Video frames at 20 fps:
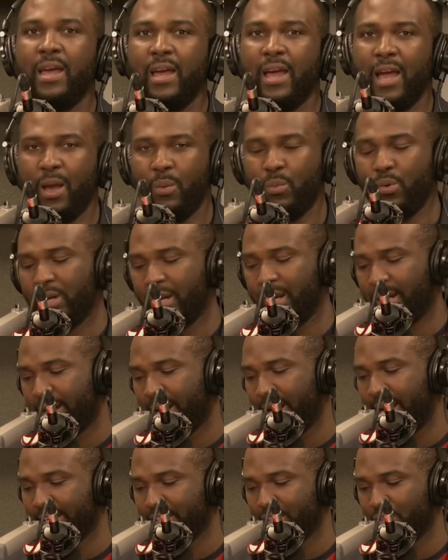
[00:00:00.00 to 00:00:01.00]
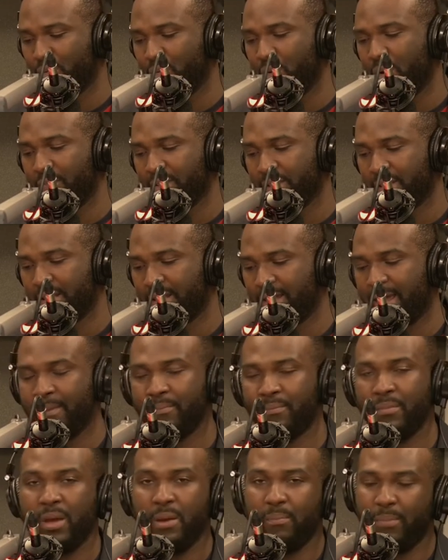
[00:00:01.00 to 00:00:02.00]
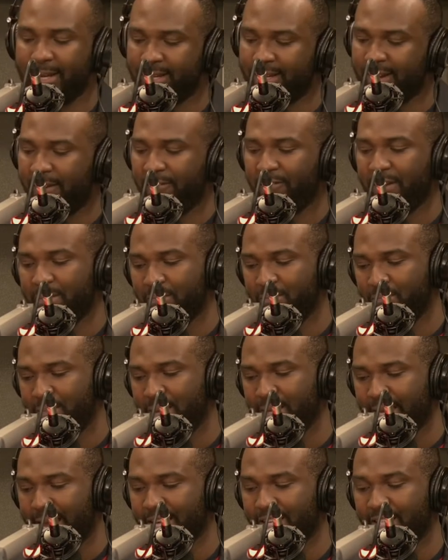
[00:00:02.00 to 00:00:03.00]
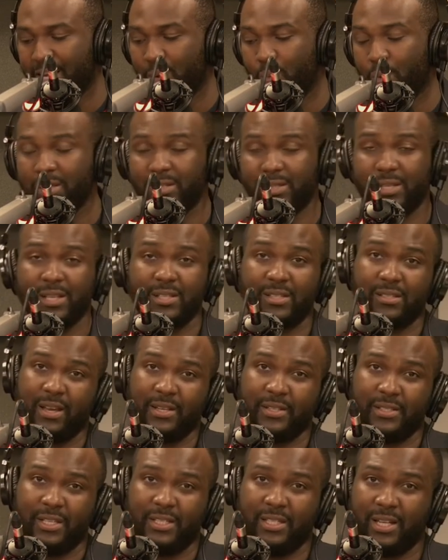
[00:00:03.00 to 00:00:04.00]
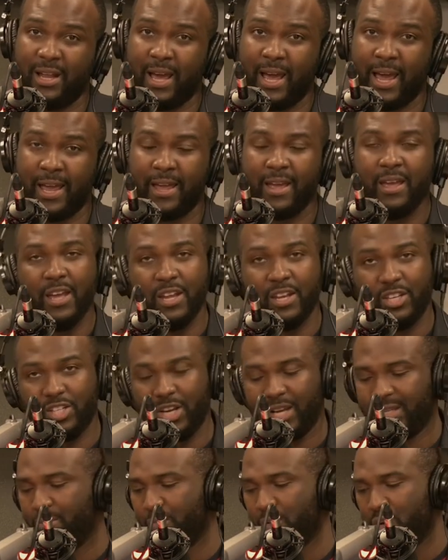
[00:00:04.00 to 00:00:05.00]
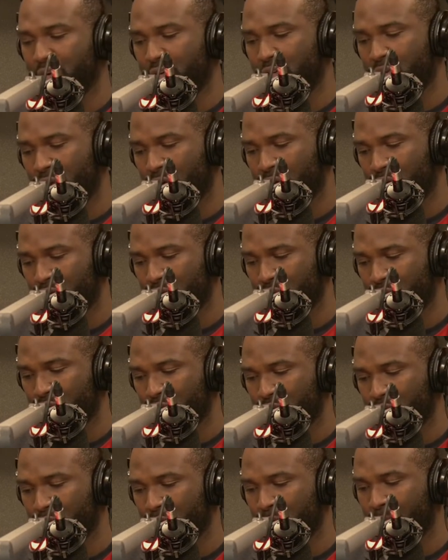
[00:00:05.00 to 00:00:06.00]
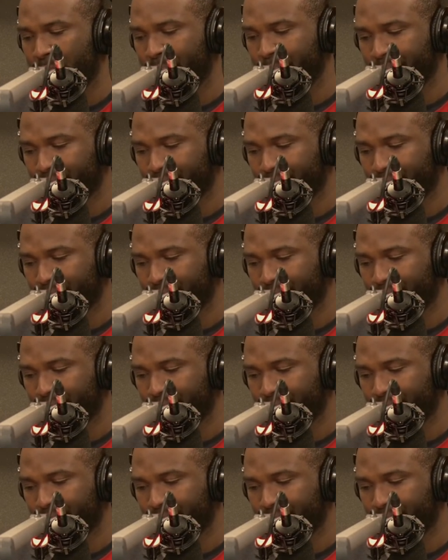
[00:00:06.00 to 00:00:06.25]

and we can connect you over to them. But definitely catch that one six thirty tonight. Check them on on YouTube.